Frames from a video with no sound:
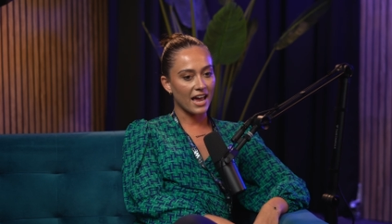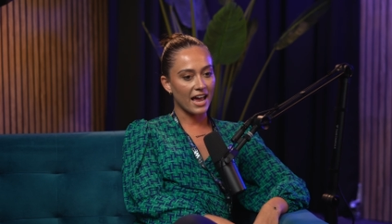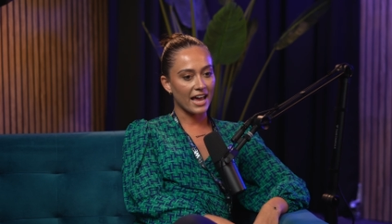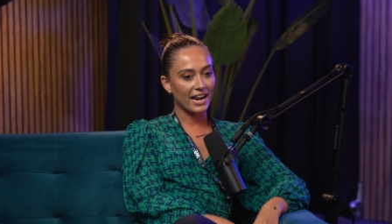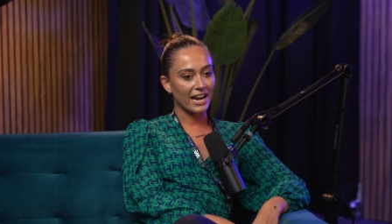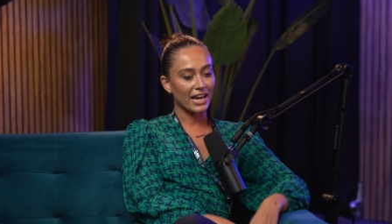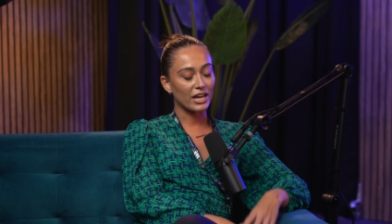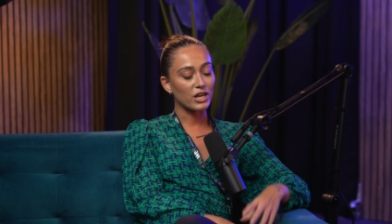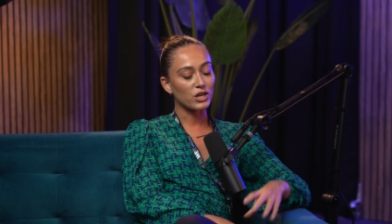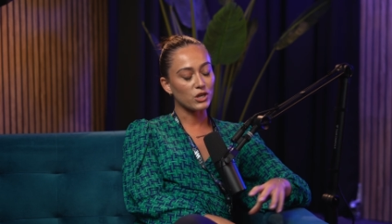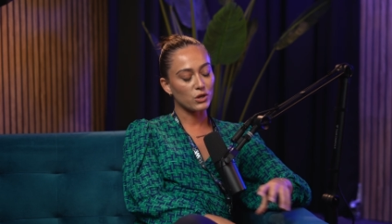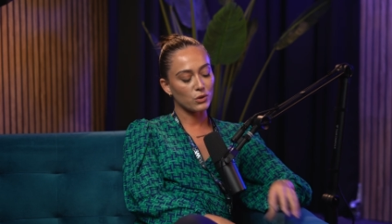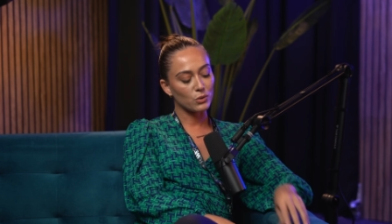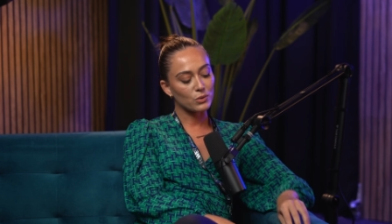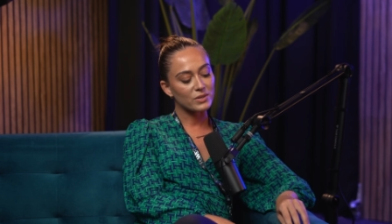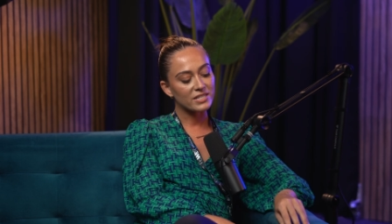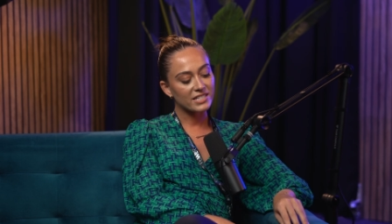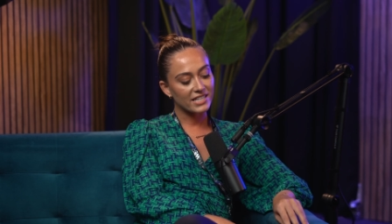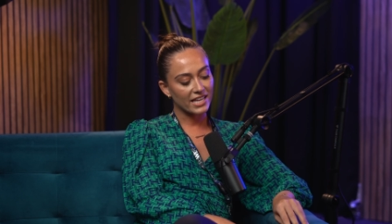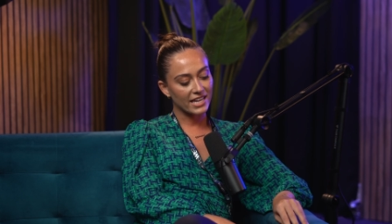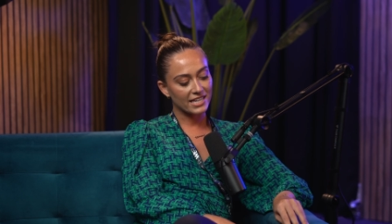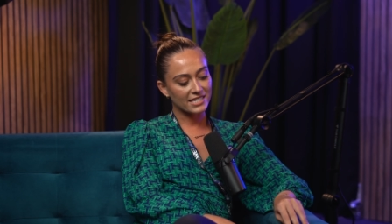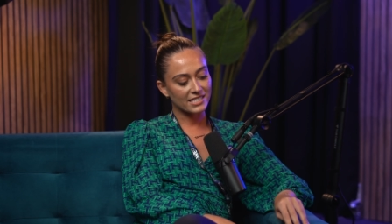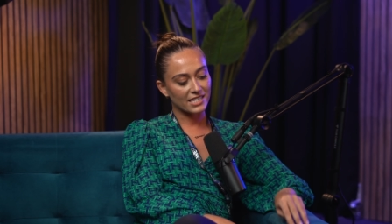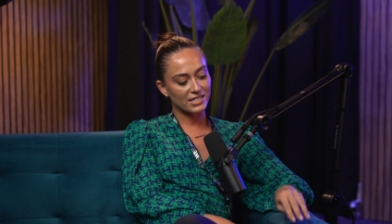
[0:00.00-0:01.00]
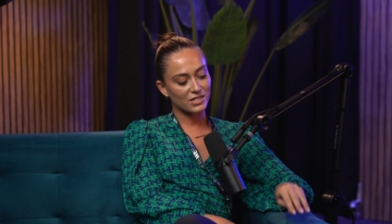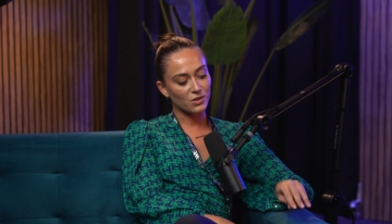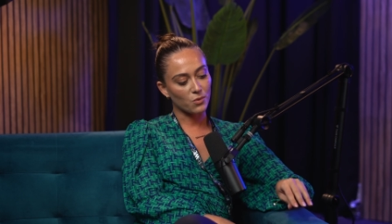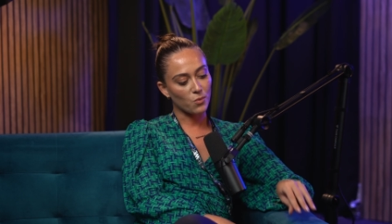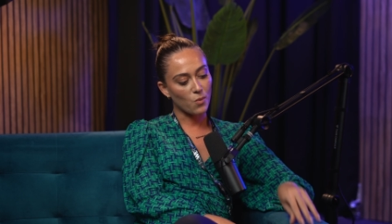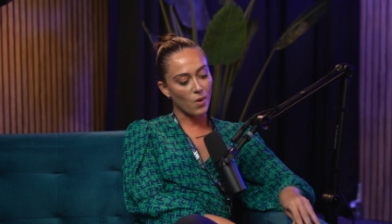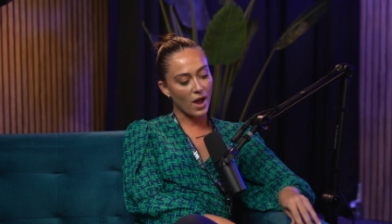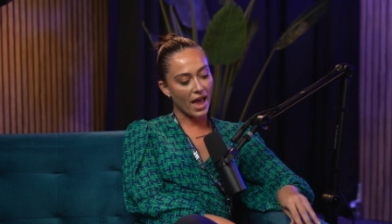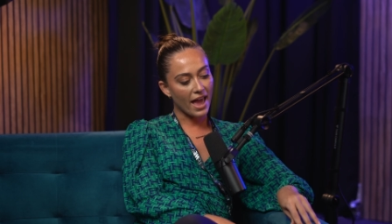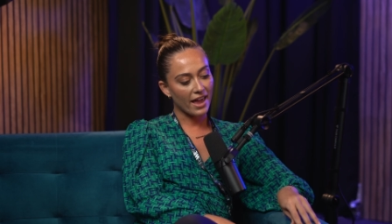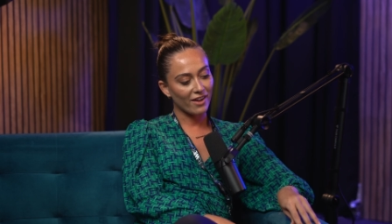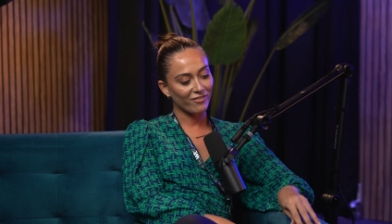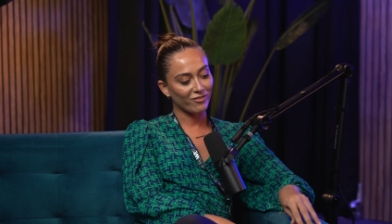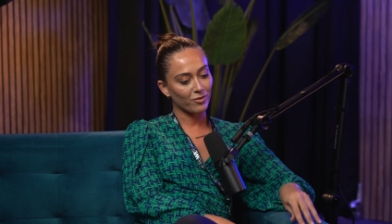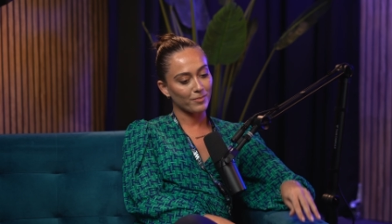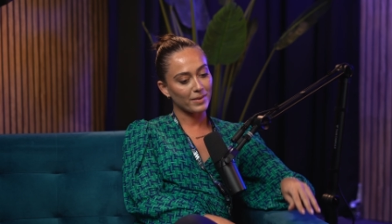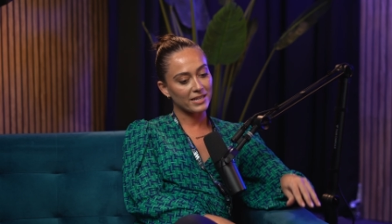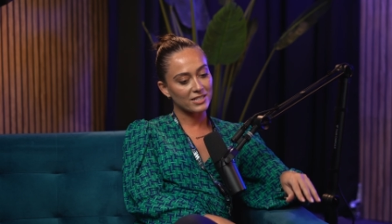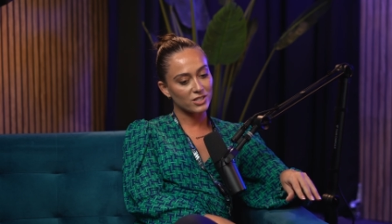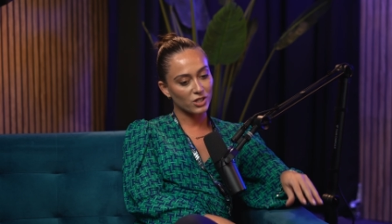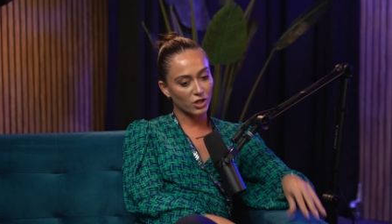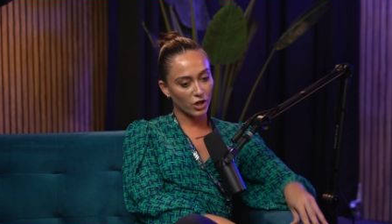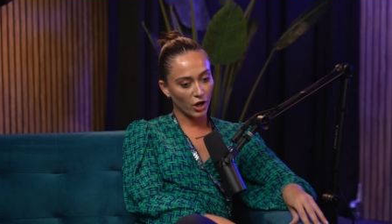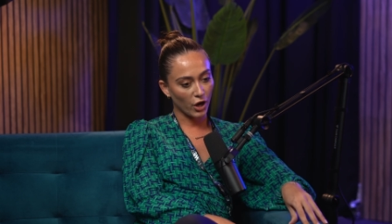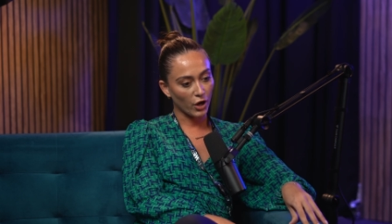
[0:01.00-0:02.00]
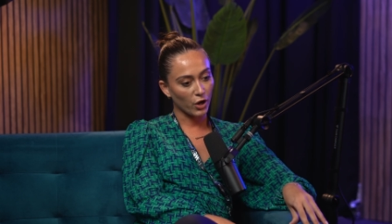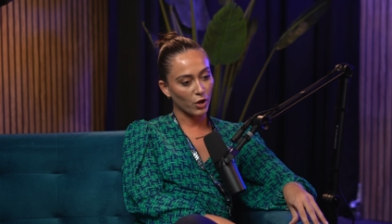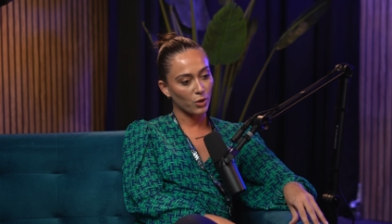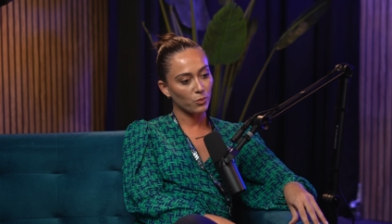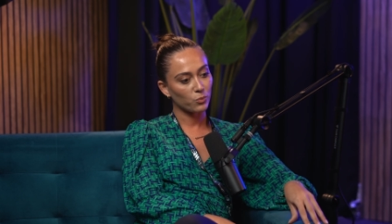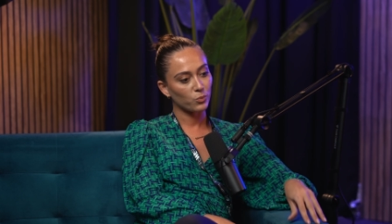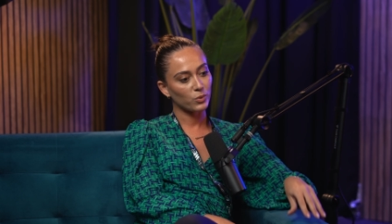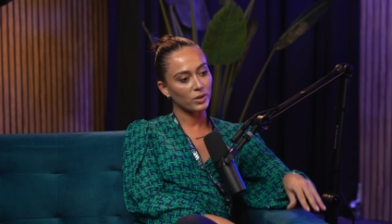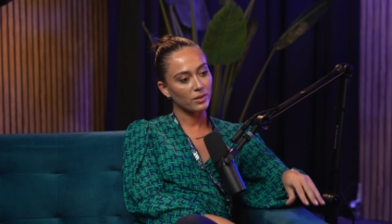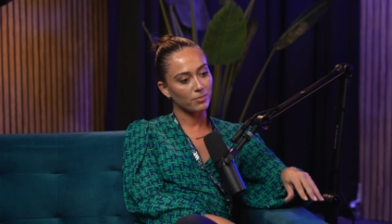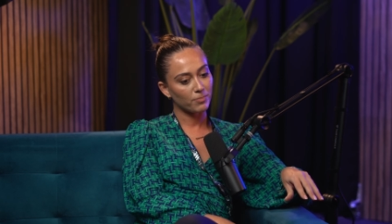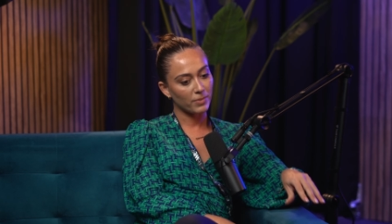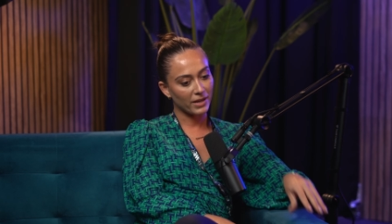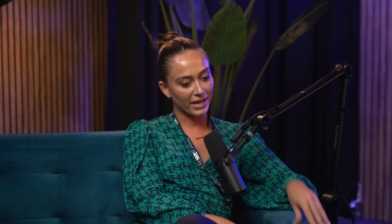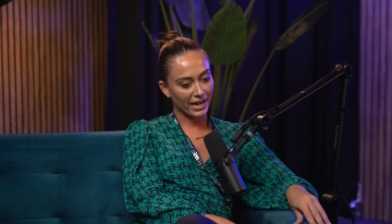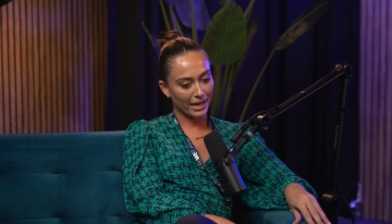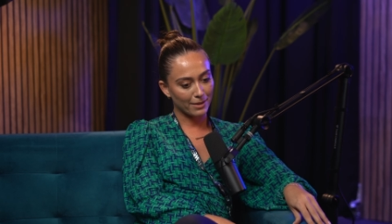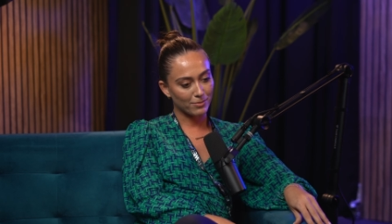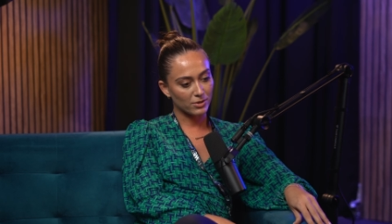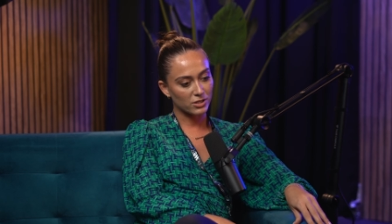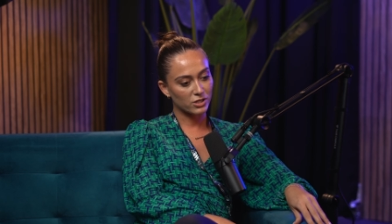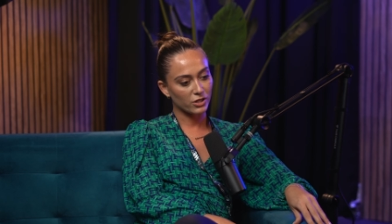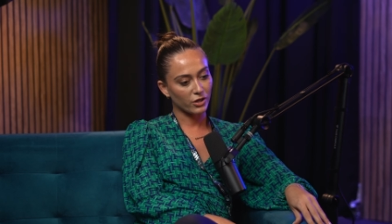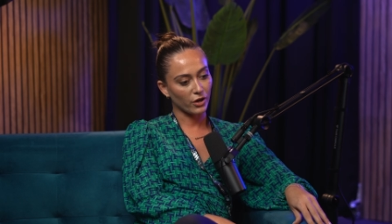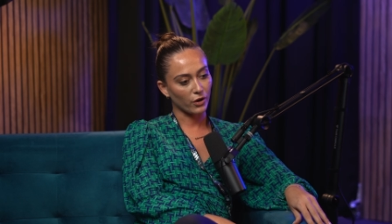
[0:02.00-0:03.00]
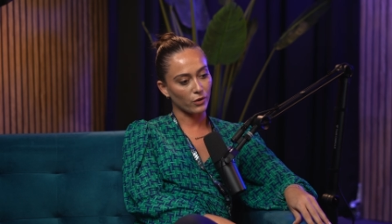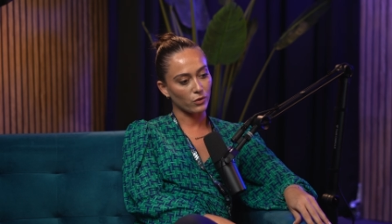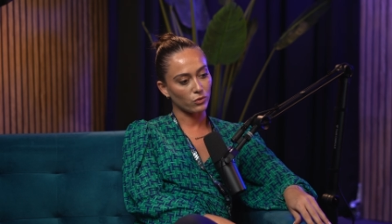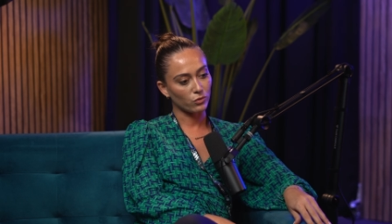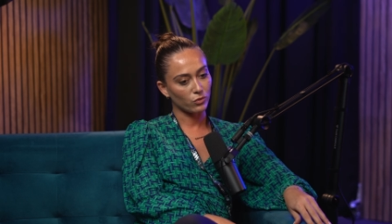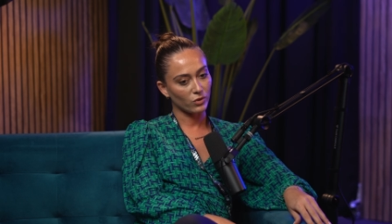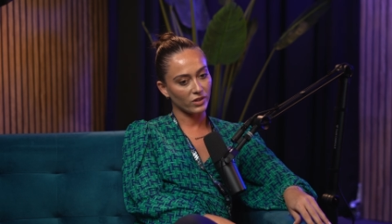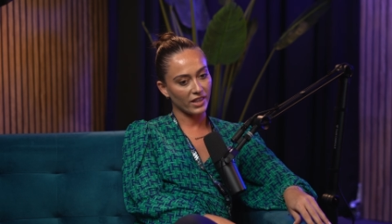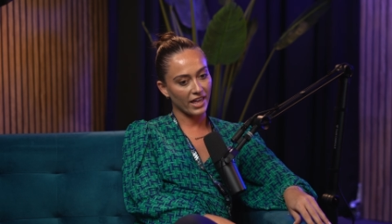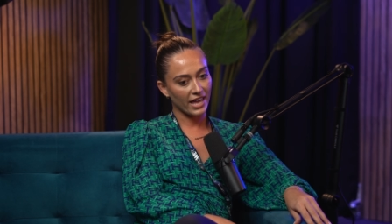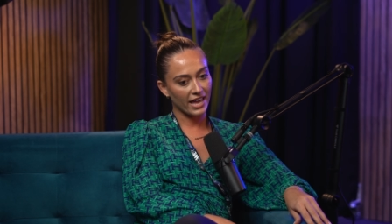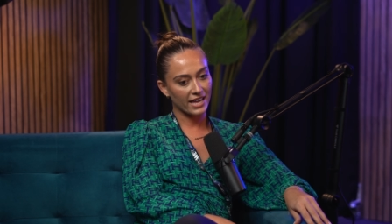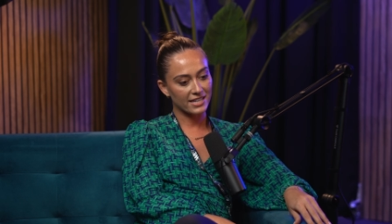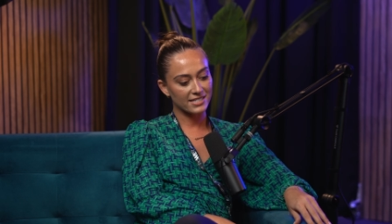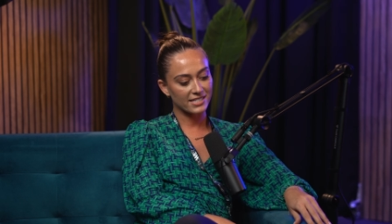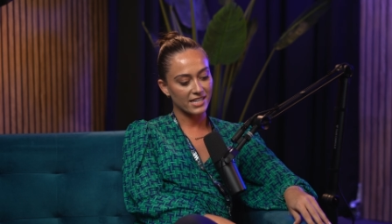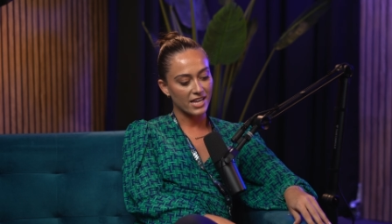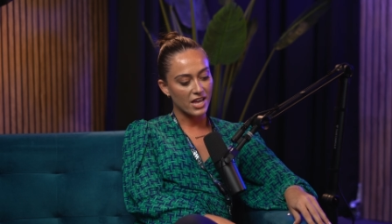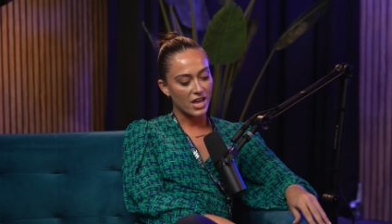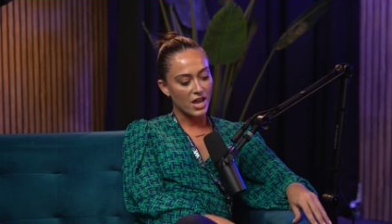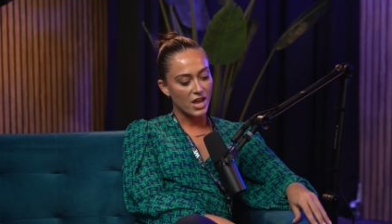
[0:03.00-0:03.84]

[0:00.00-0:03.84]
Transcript: and I use this as a way for me to cope with being able to go through this.